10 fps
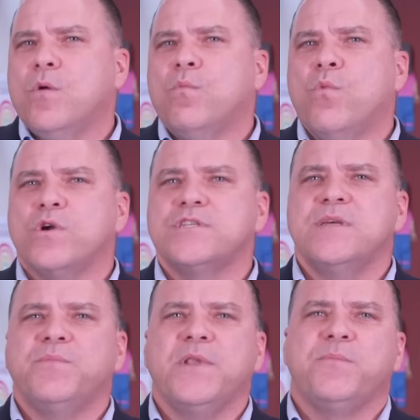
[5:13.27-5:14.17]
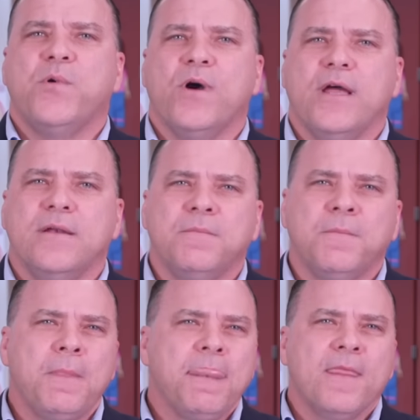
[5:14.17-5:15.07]
More simply put,
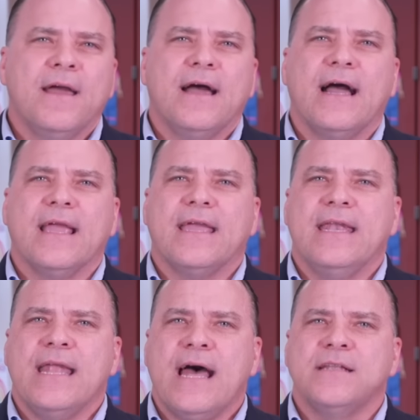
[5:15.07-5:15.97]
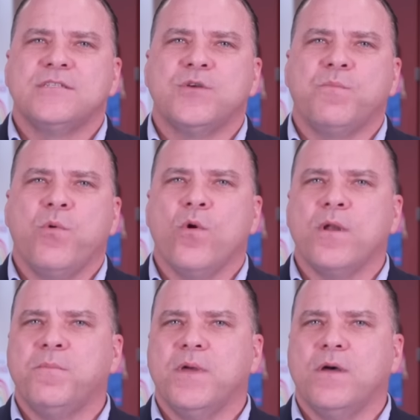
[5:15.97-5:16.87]
I cannot
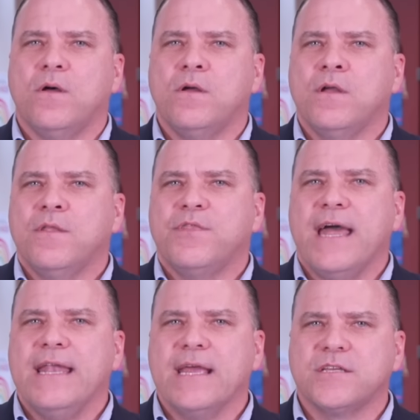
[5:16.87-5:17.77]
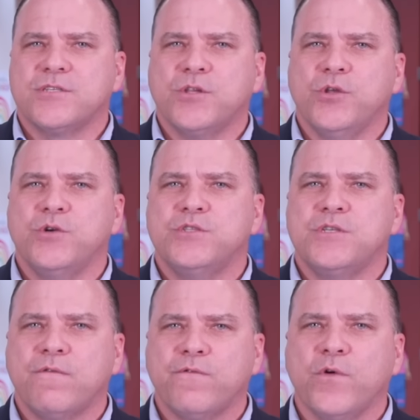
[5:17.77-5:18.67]
support a bill that
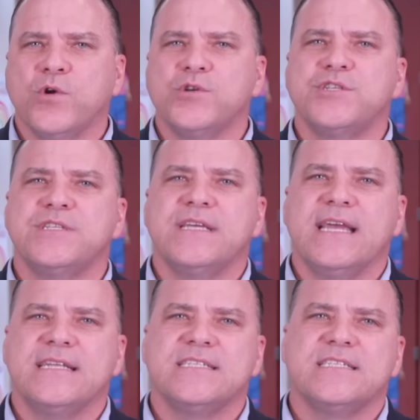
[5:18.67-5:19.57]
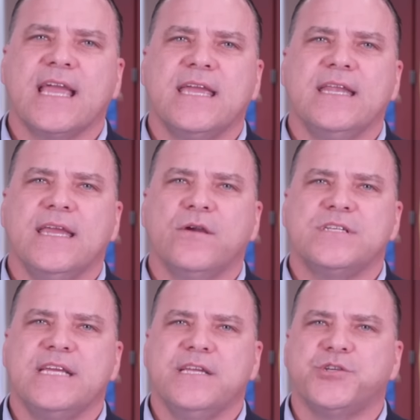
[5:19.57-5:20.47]
excludes first and second year
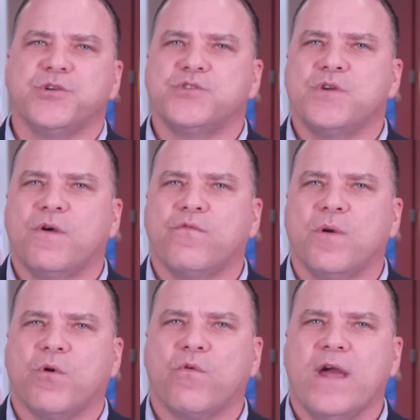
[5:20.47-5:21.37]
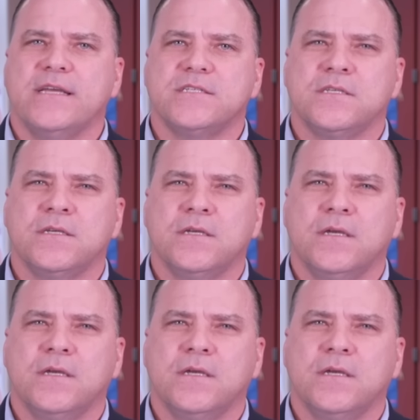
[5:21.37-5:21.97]
teachers from a raise.